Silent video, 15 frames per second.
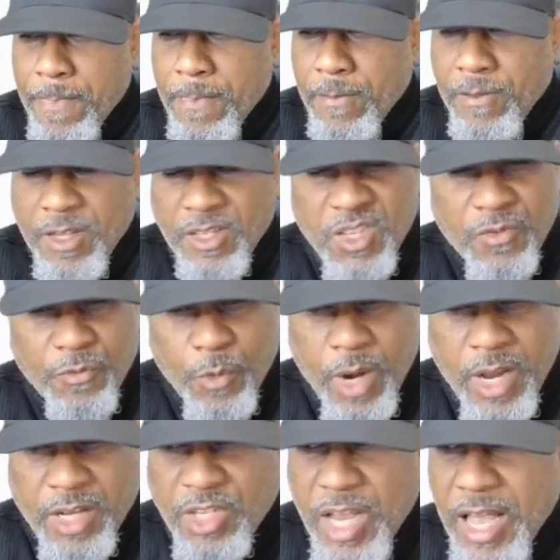
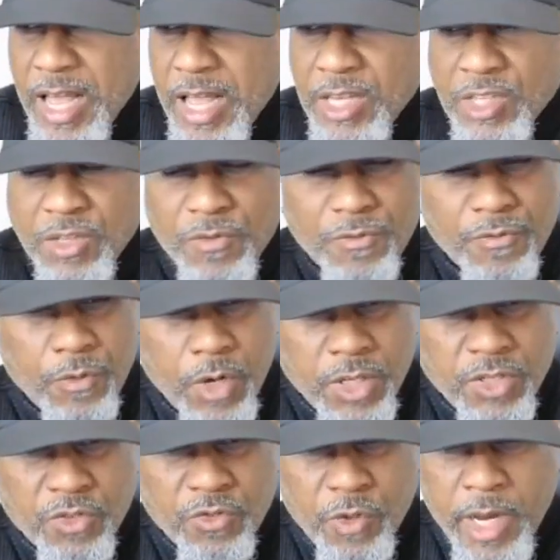disenfranchised,
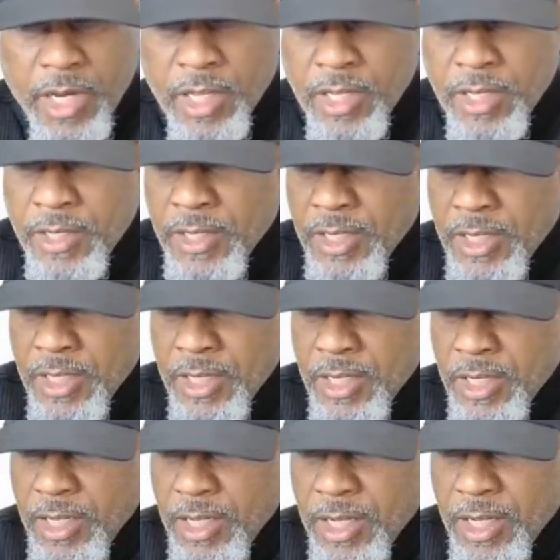frustrated,
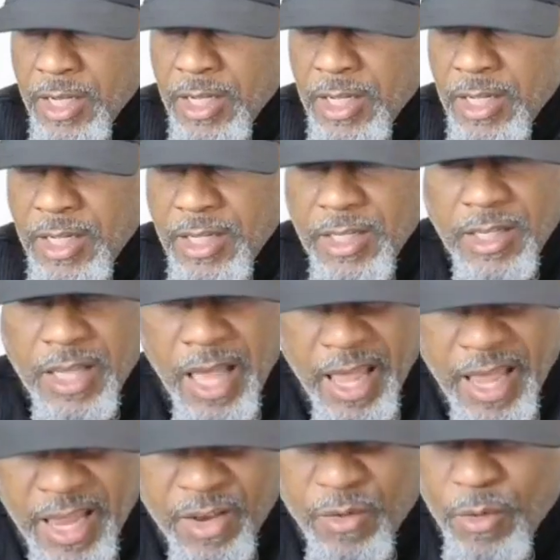
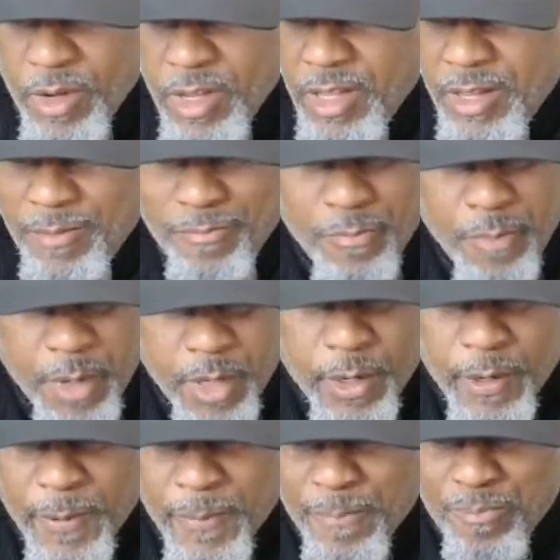angry,
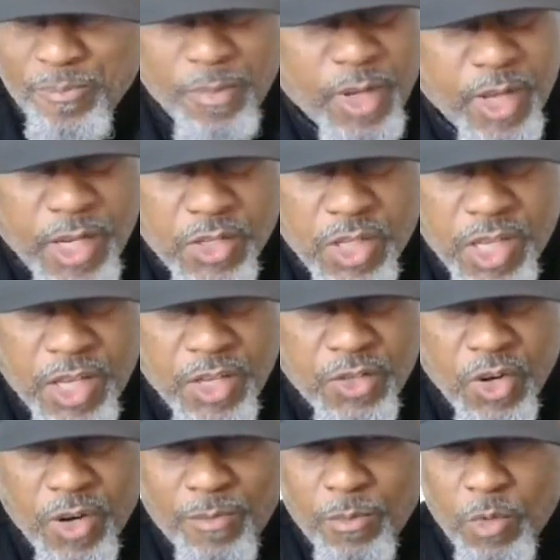bitter, because things
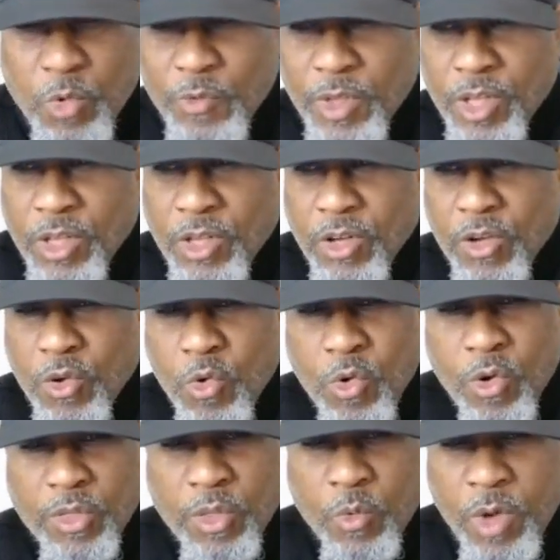aren't moving or
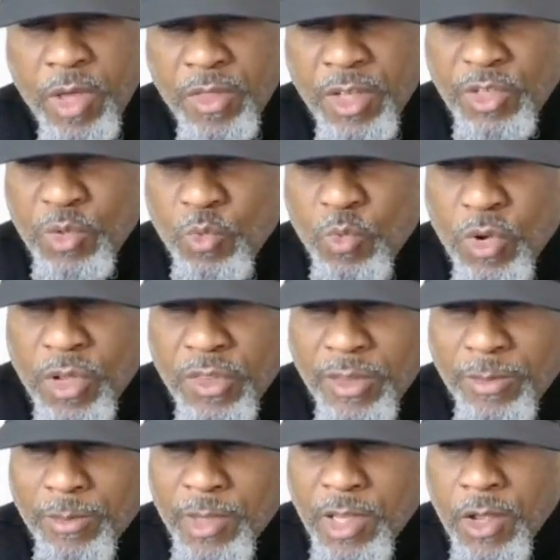going the way that you want
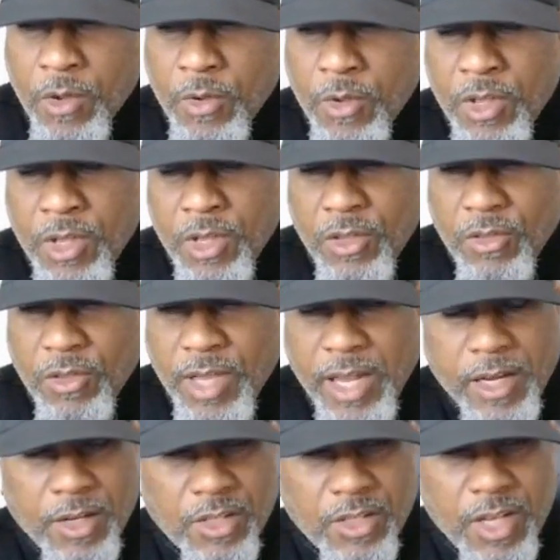them to go. You got to
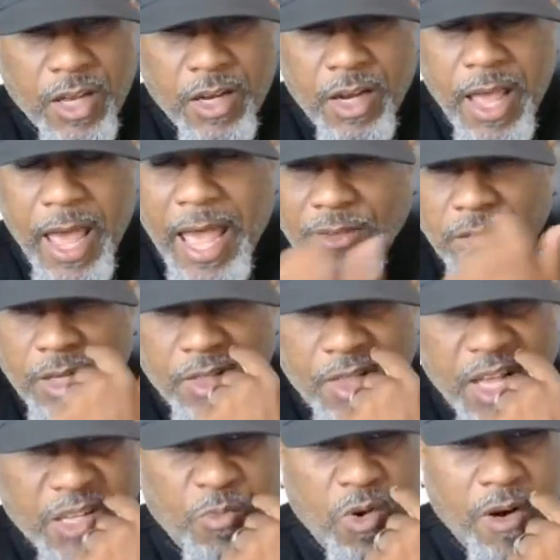understand, actually,
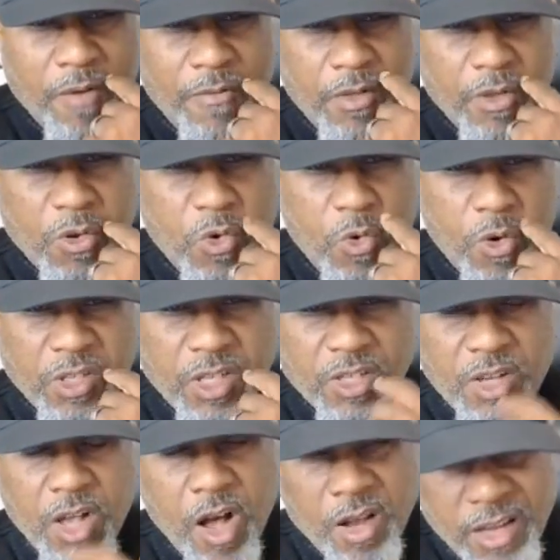that's par for the course. It's
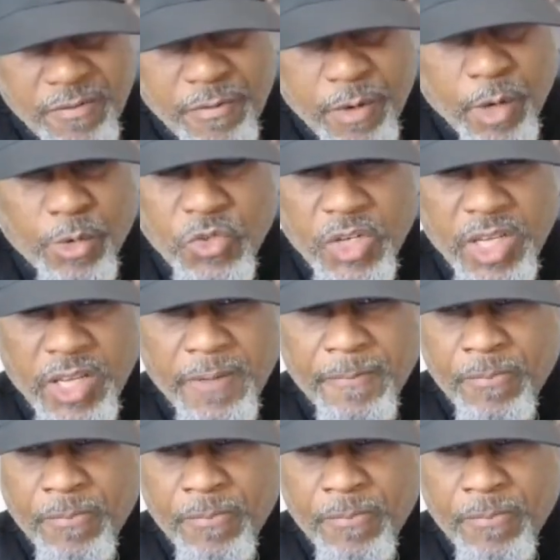called adversity.